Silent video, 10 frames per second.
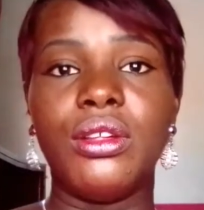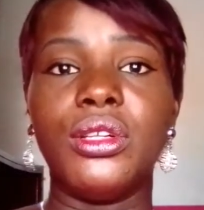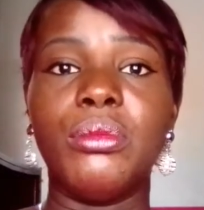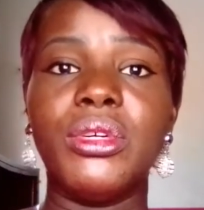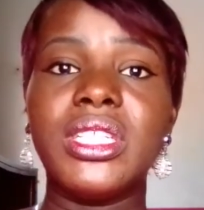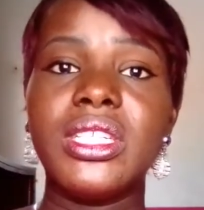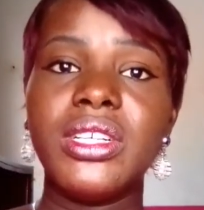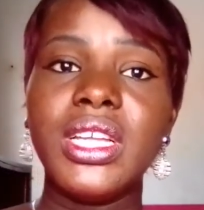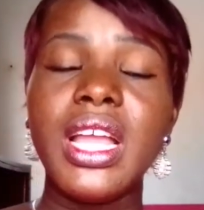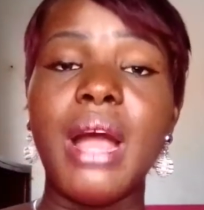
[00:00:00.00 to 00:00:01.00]
Number
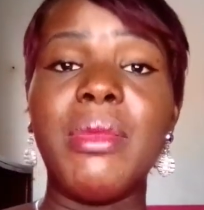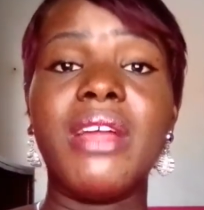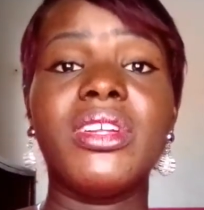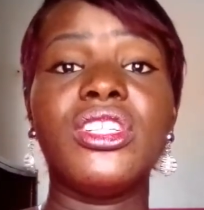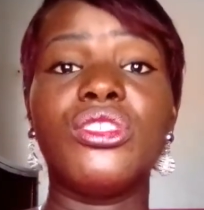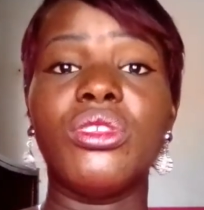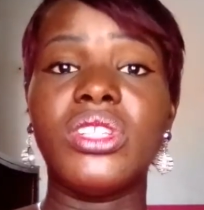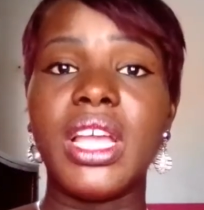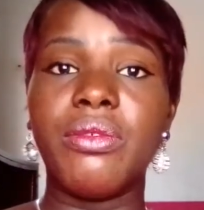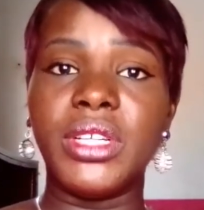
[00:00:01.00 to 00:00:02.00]
3, am I ready to
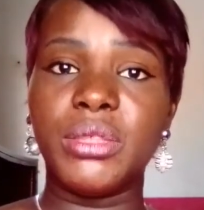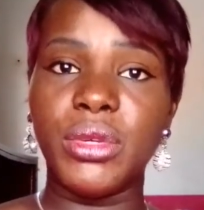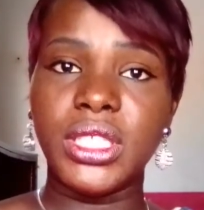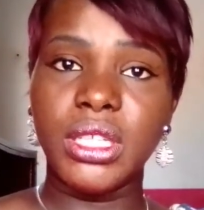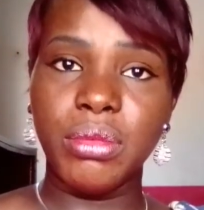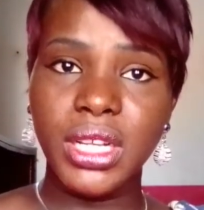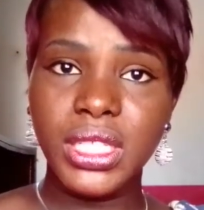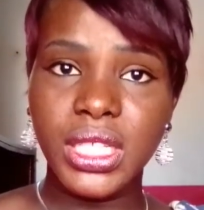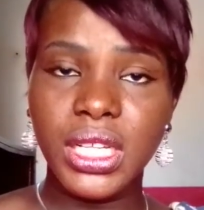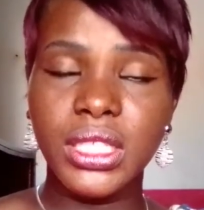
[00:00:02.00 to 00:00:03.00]
take
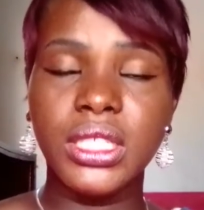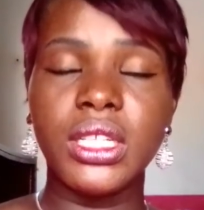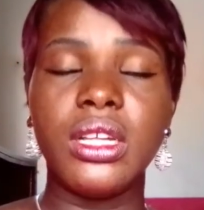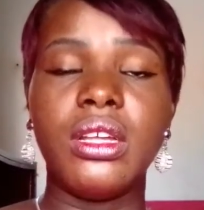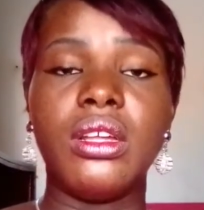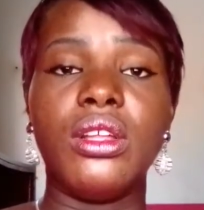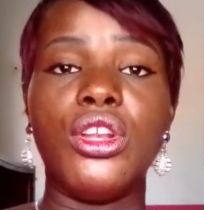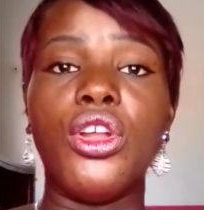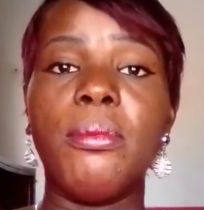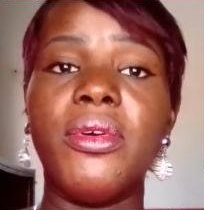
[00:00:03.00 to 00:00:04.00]
responsibilities?
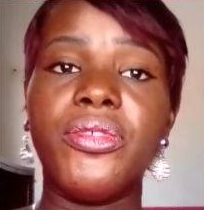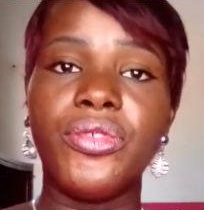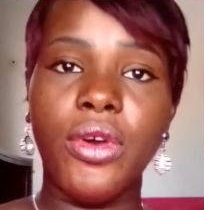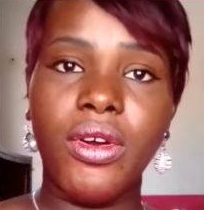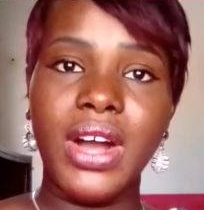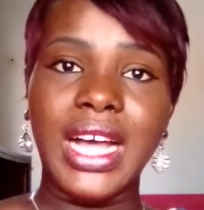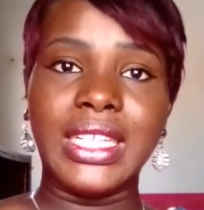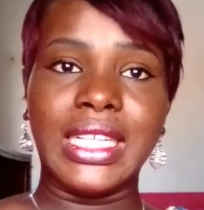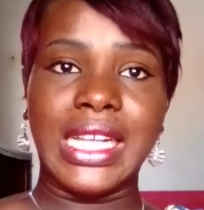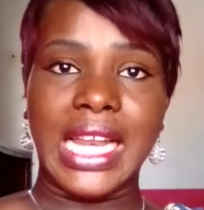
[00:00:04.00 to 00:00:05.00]
Number 4,
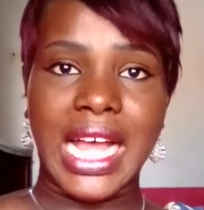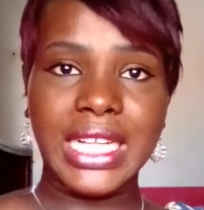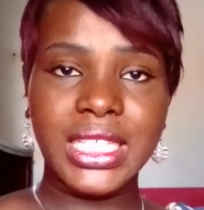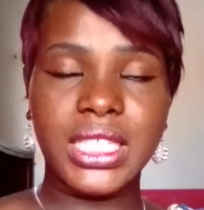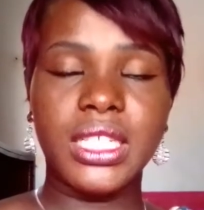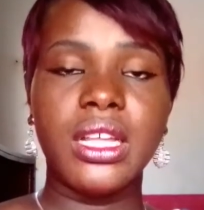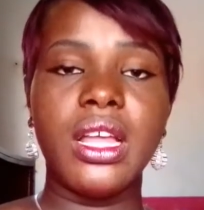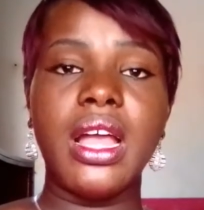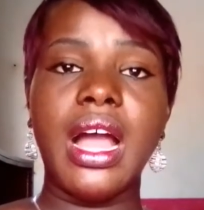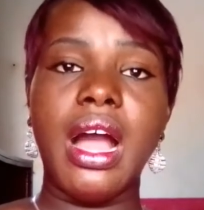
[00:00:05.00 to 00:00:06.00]
and the last,
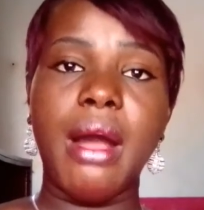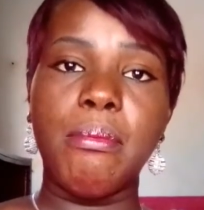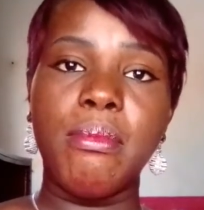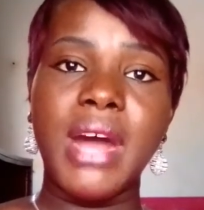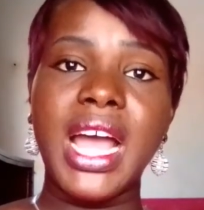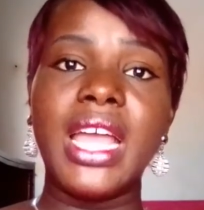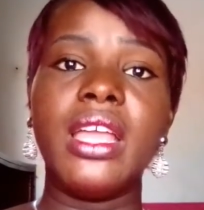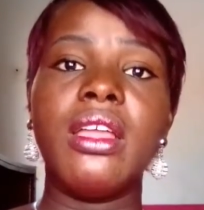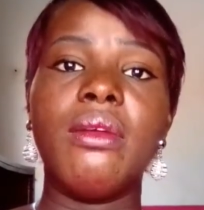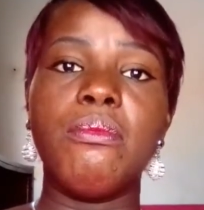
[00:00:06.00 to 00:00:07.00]
am
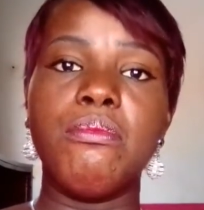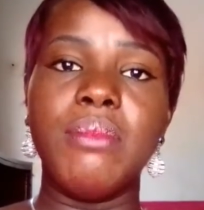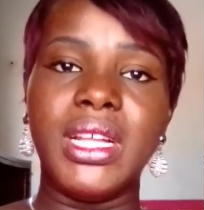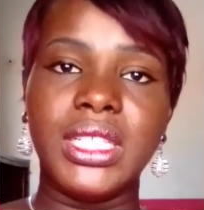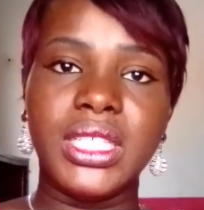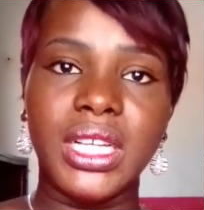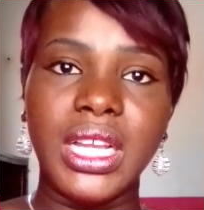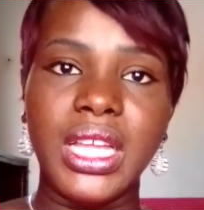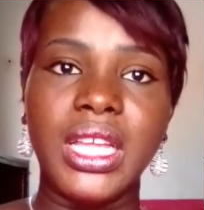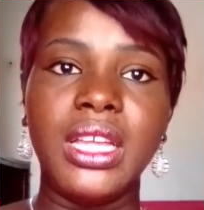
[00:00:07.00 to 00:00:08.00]
I
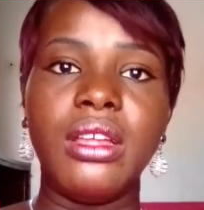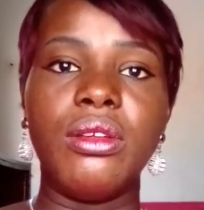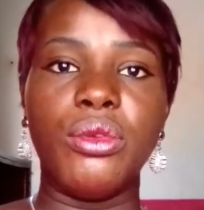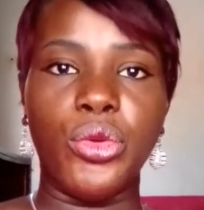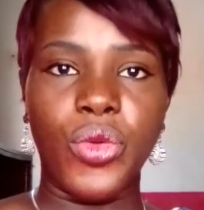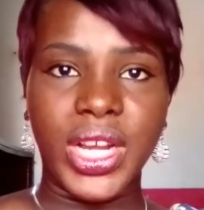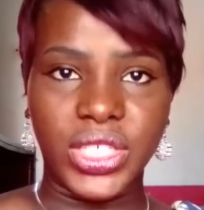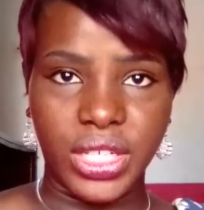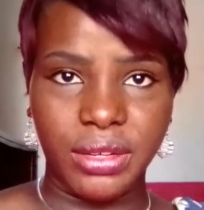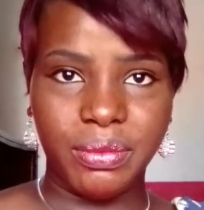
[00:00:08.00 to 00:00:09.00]
mentally
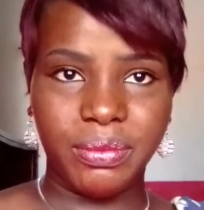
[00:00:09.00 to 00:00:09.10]
ready?